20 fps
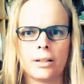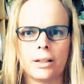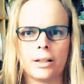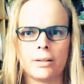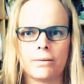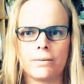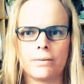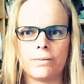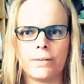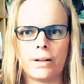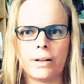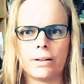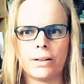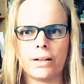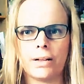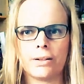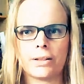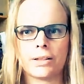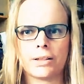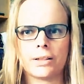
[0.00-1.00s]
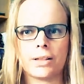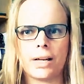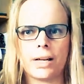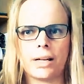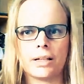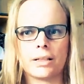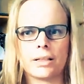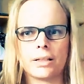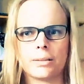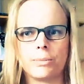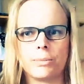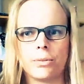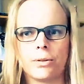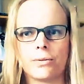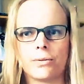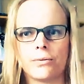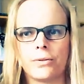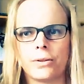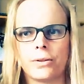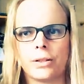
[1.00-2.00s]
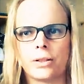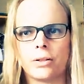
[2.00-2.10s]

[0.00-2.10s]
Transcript: that fell down his sides spoke for